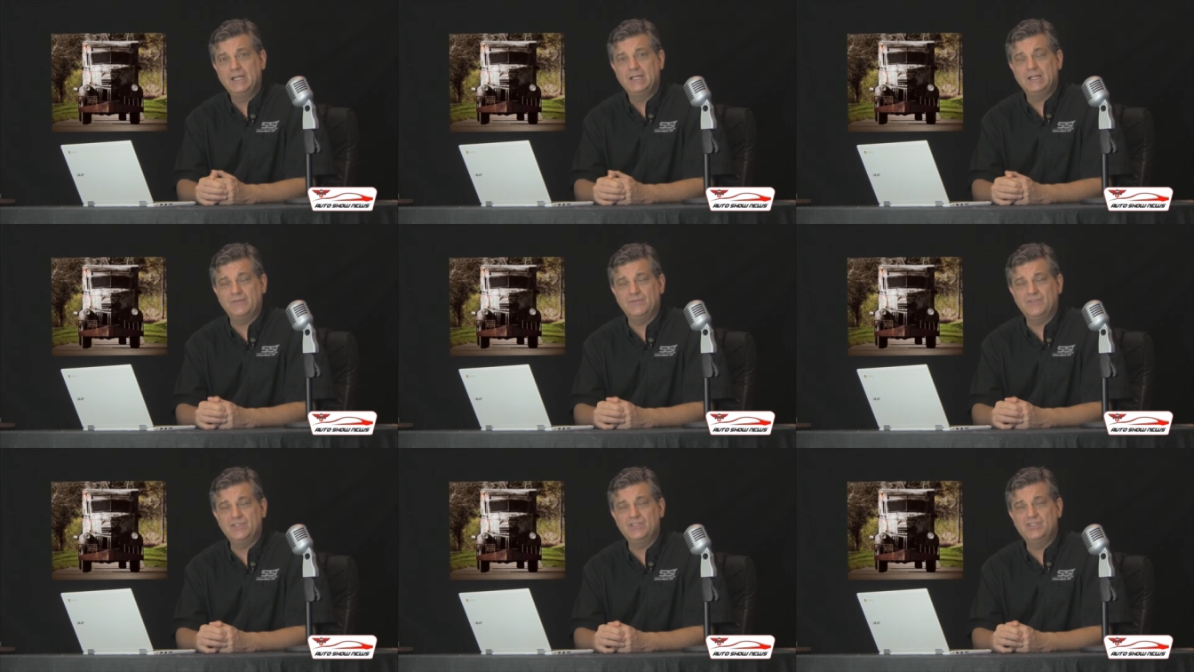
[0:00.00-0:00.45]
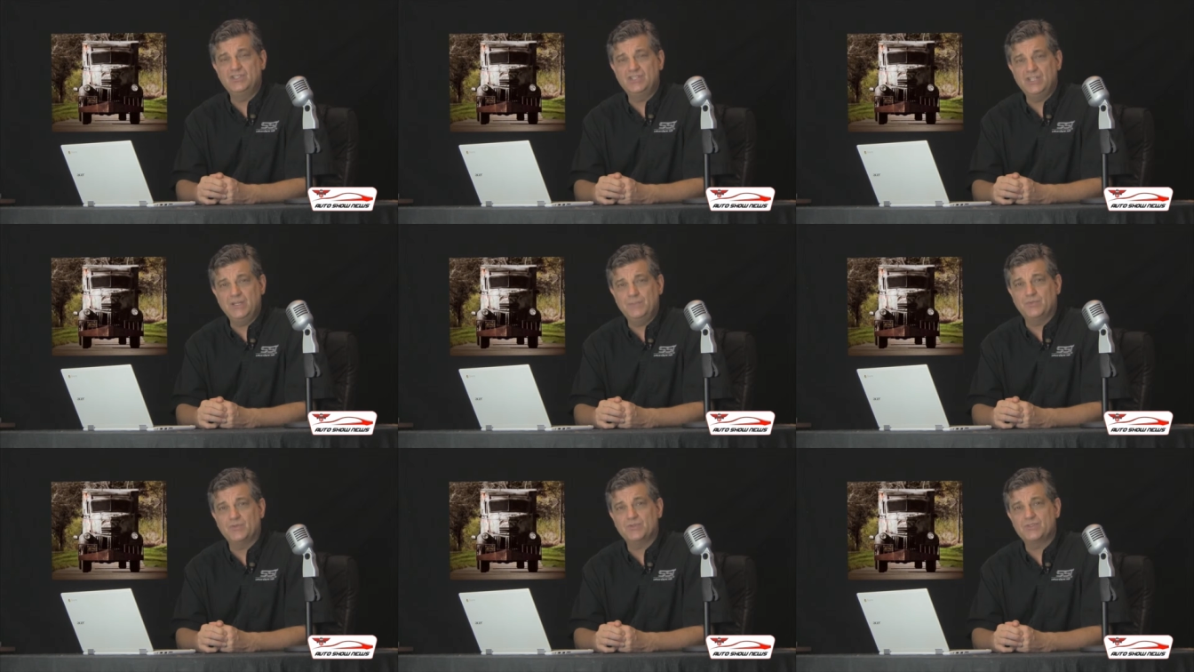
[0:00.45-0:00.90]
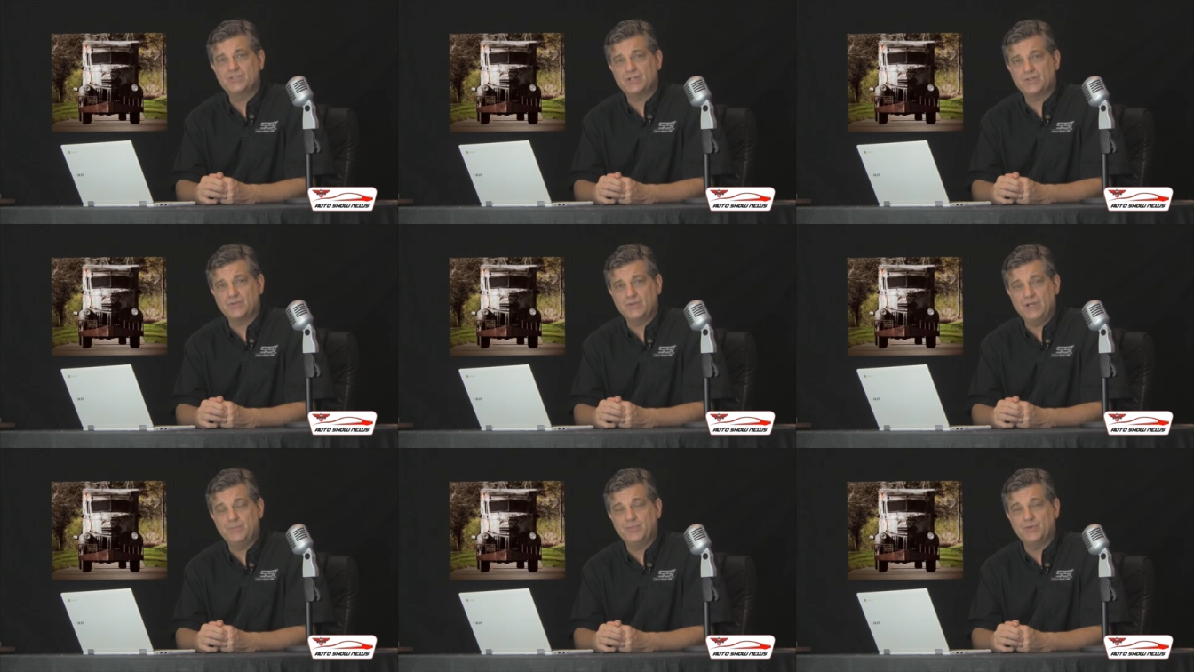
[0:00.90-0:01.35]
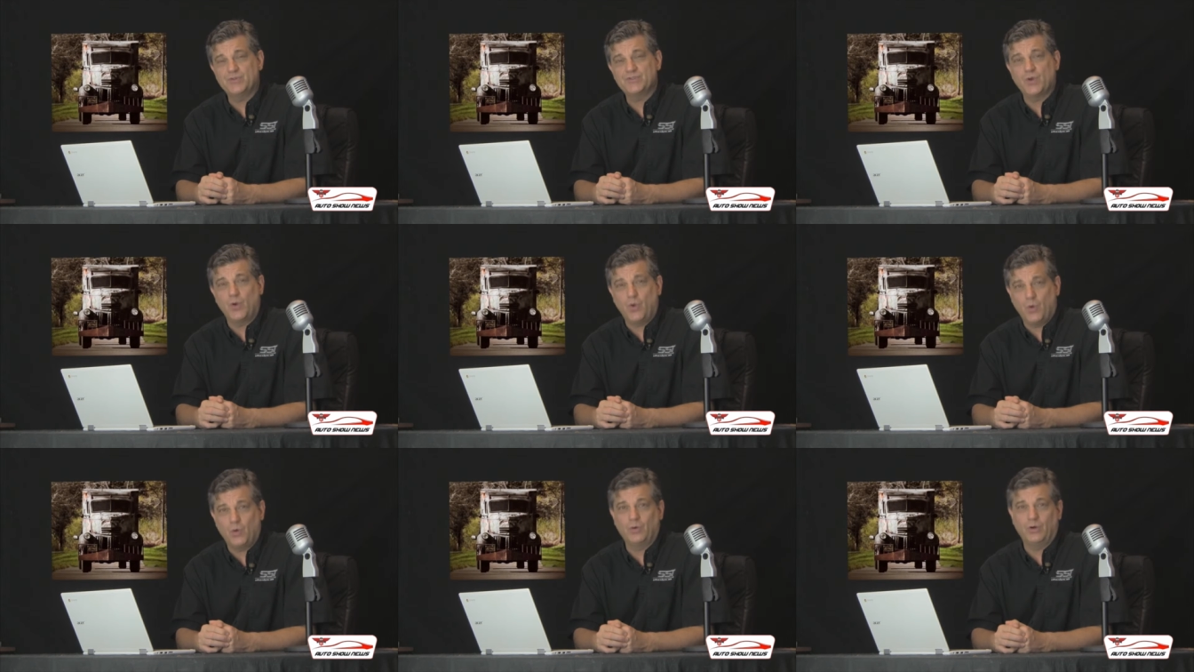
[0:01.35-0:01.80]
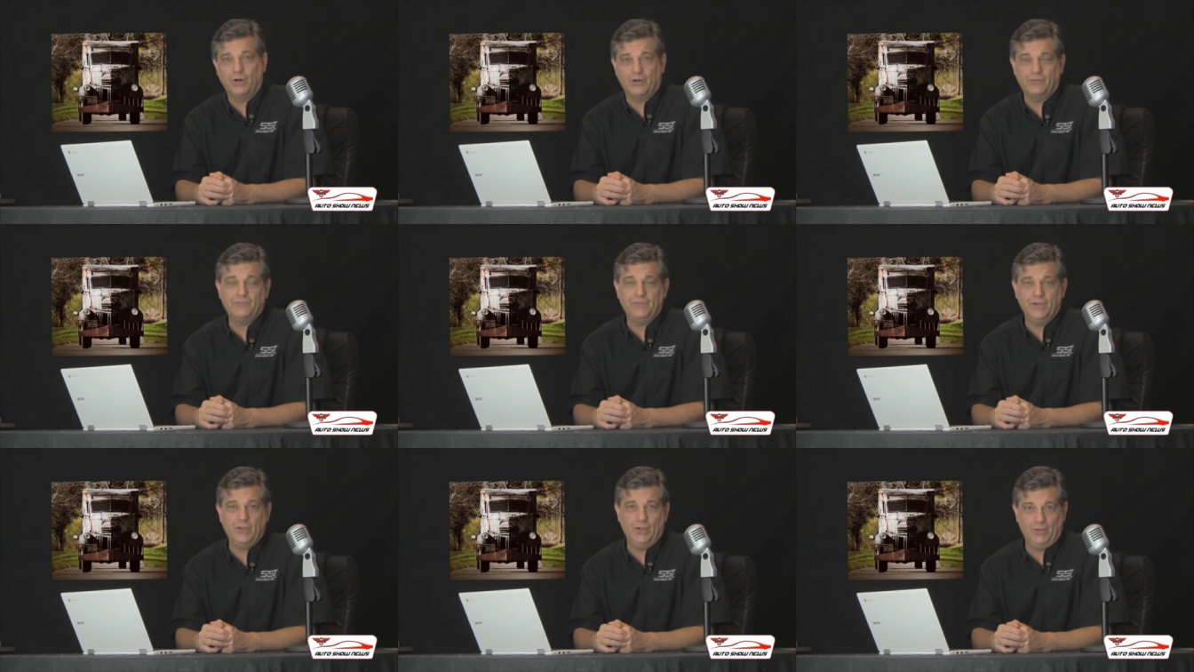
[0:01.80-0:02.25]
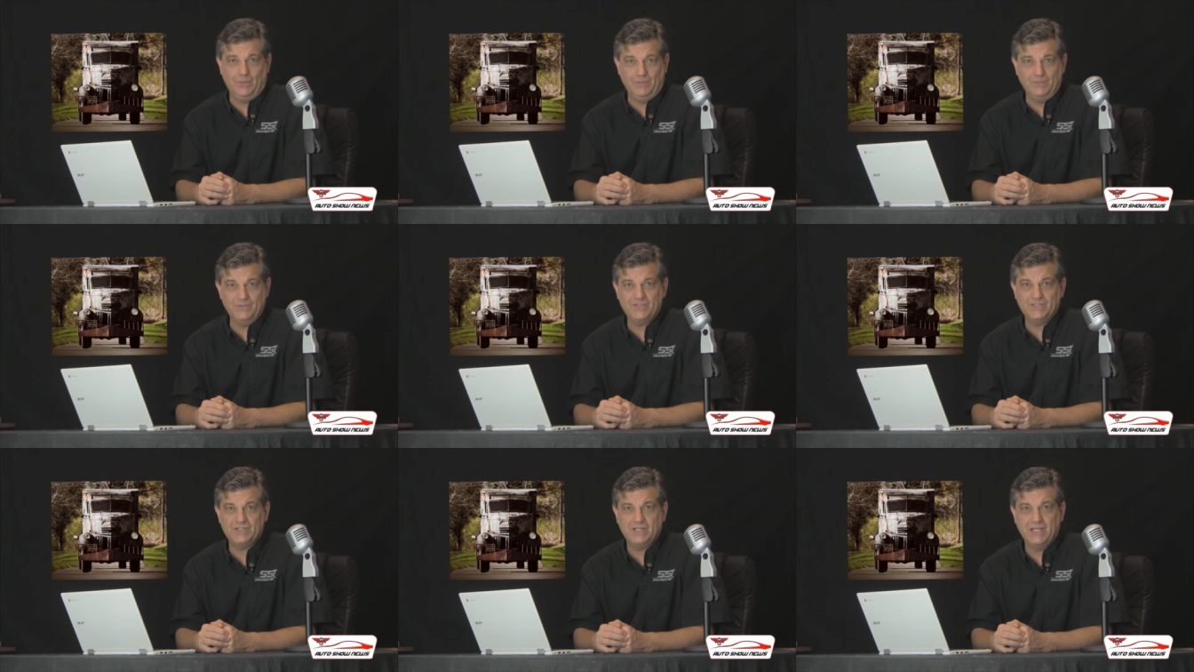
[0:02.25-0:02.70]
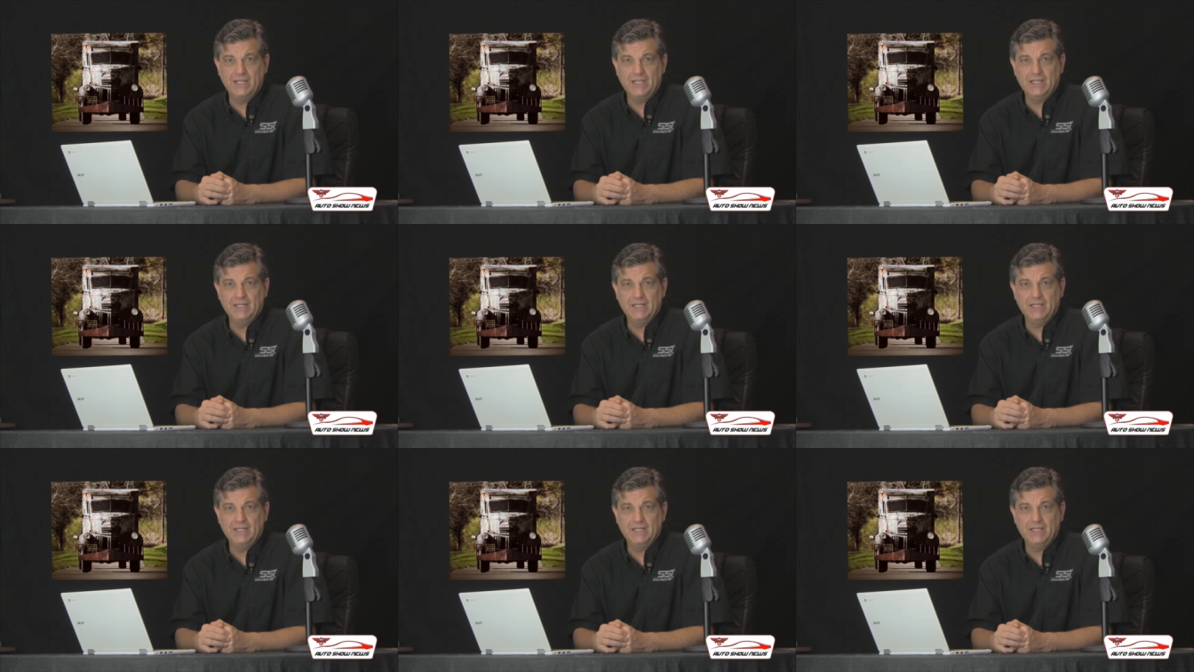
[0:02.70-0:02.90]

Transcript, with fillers: of the Jeepers Creepers horror films.